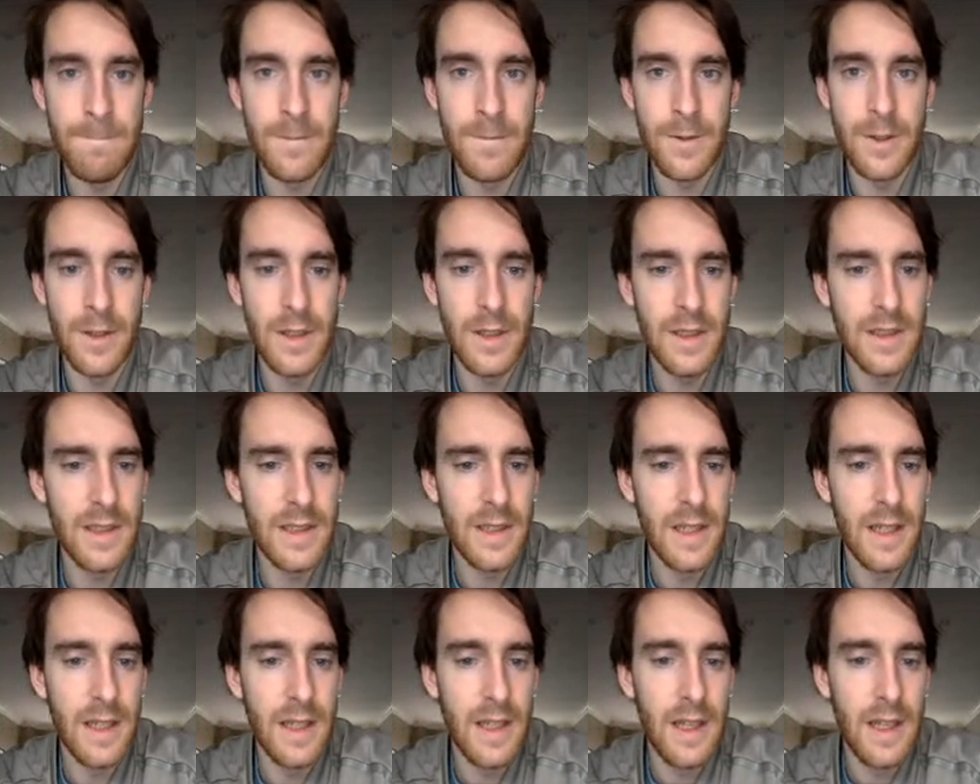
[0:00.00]
good.
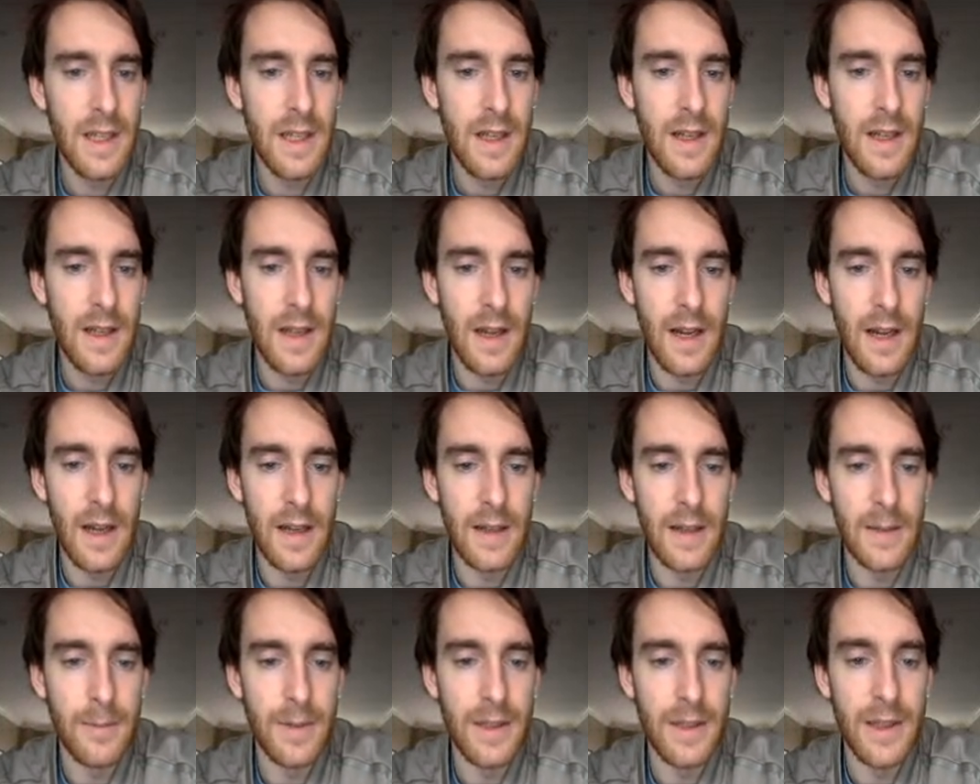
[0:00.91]

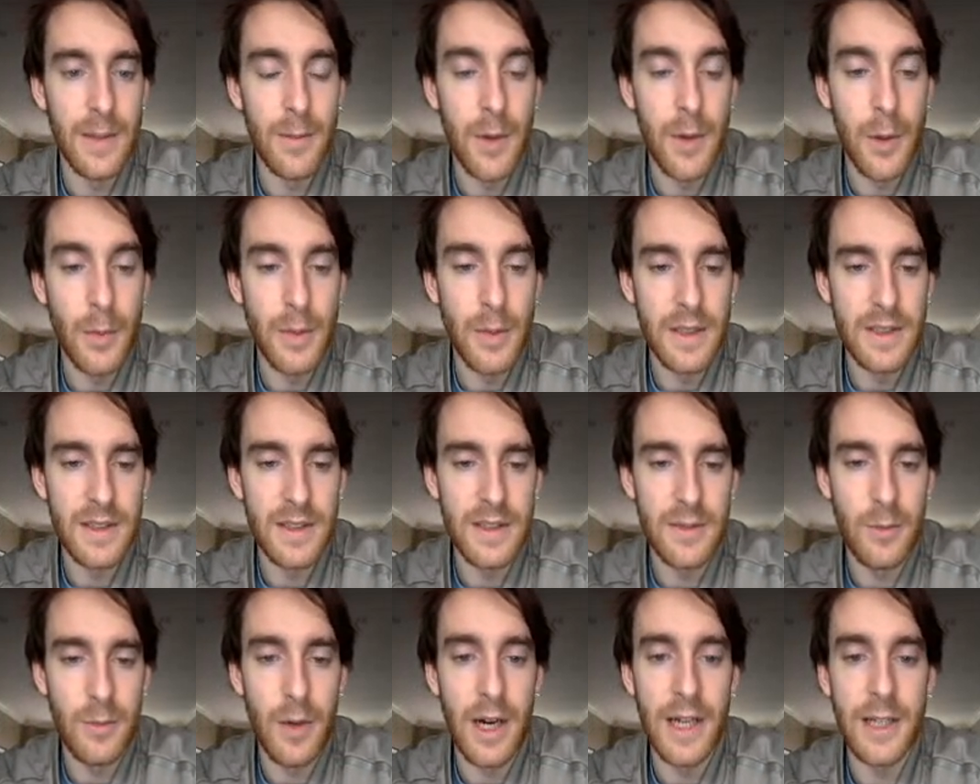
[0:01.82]
In the moment.
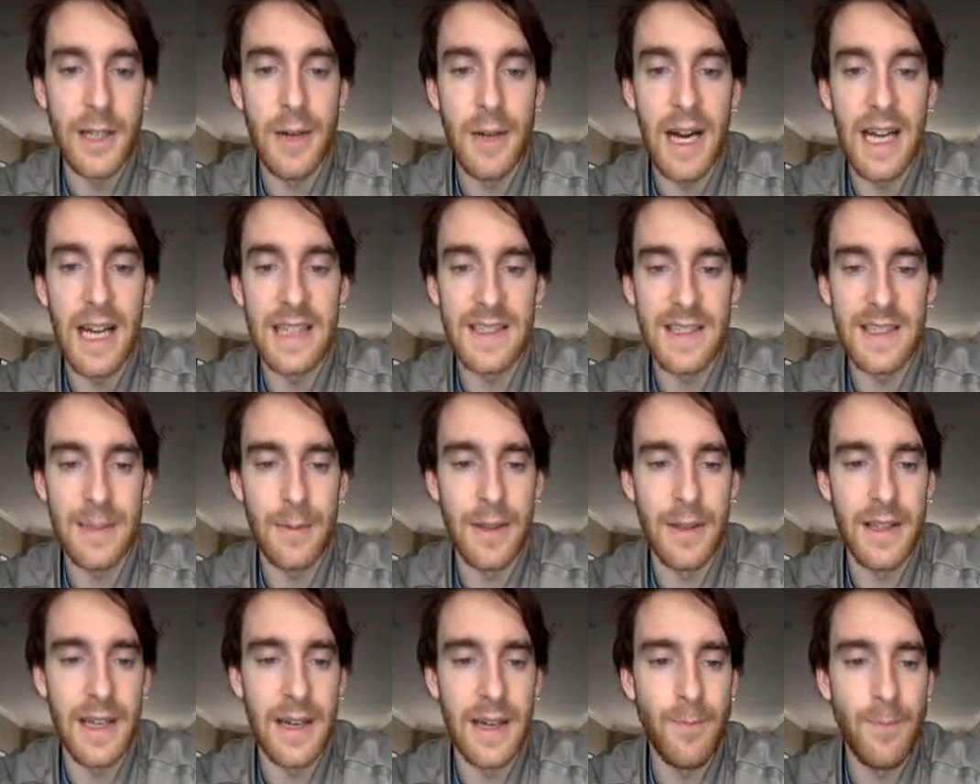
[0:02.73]
Why are you asking me
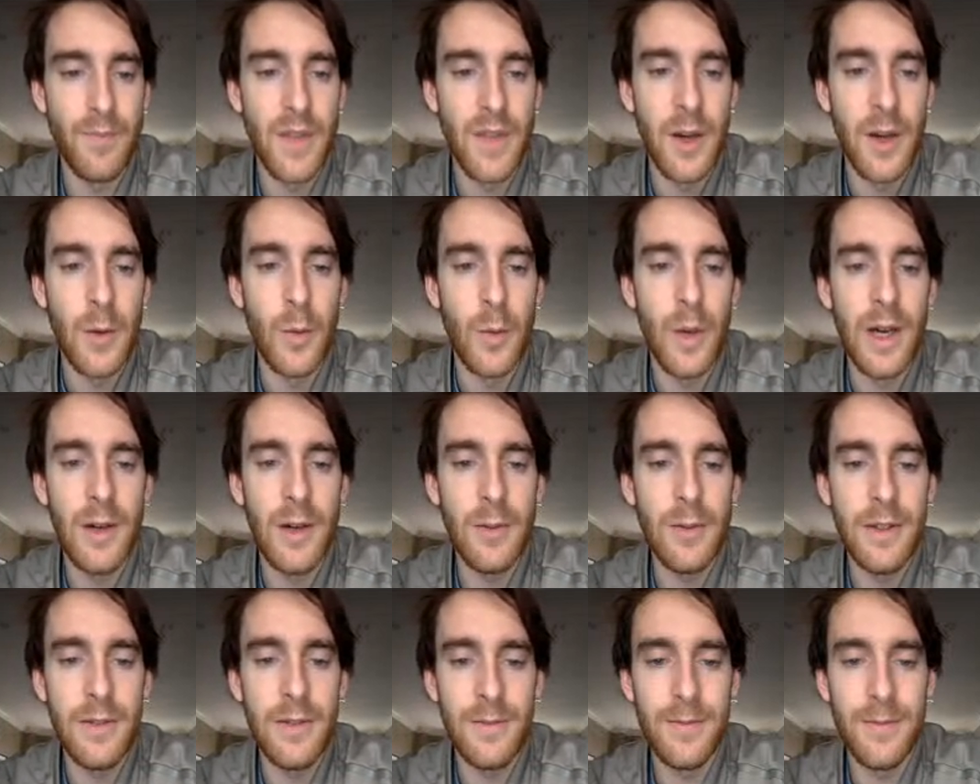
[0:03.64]
that? Well,
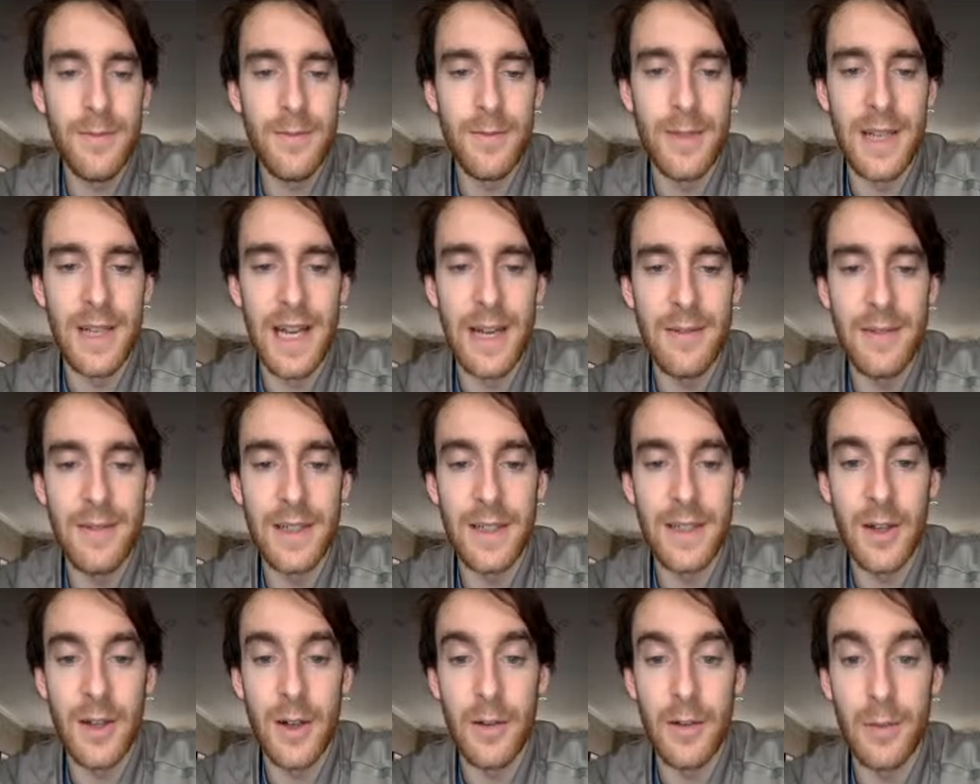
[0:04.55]
we've been having a
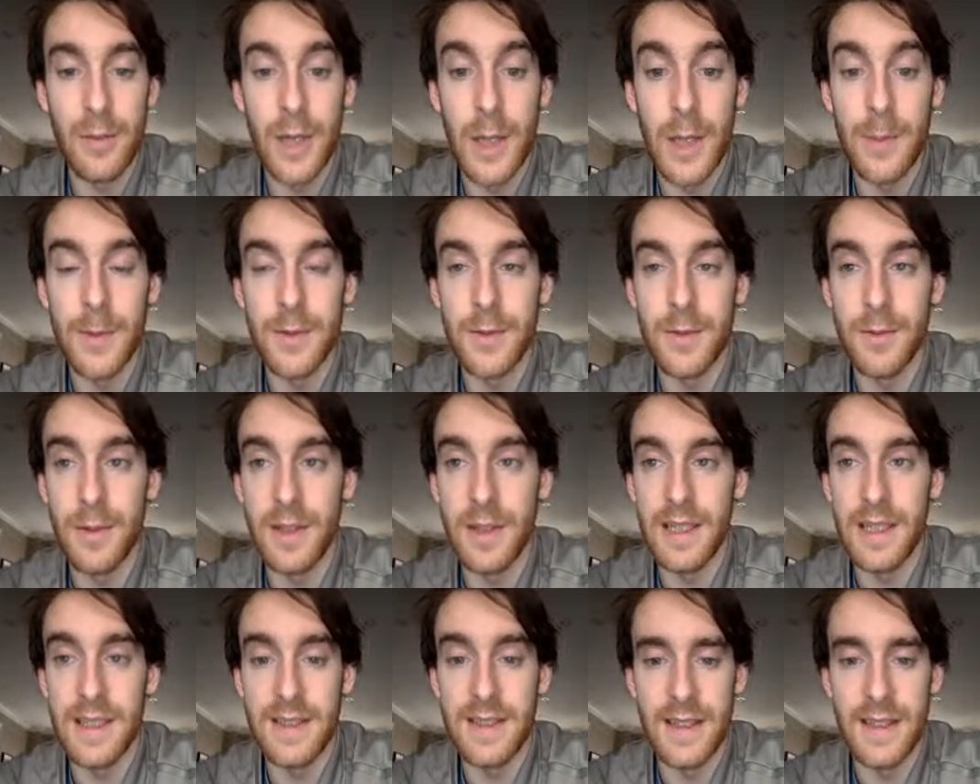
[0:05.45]
lot of problems with
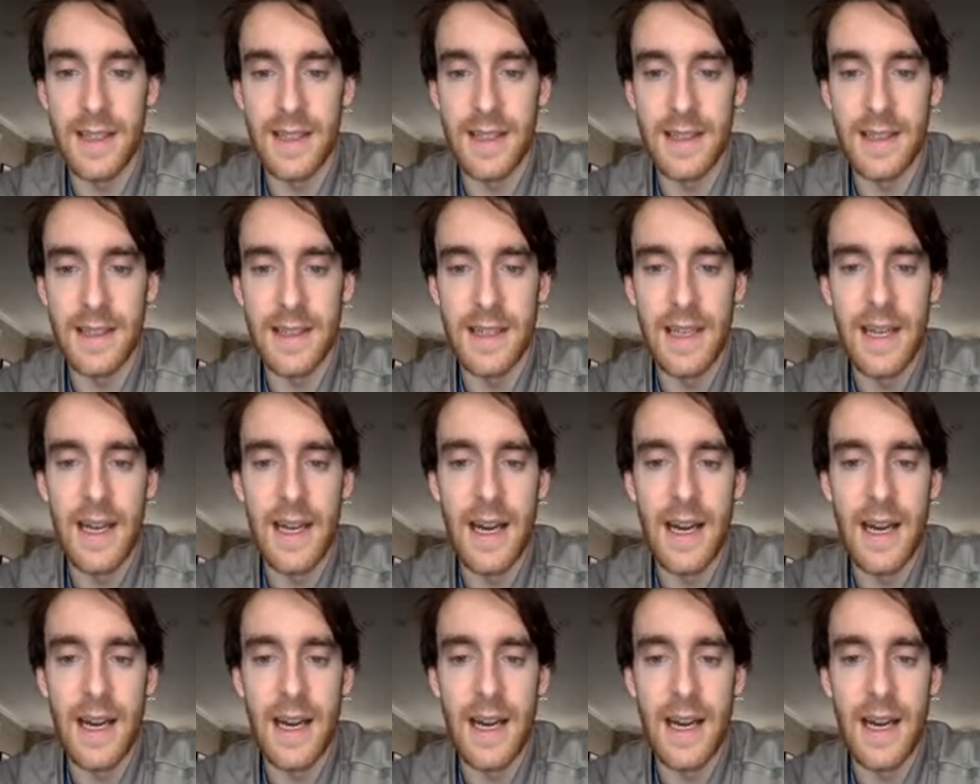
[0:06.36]
kids lately.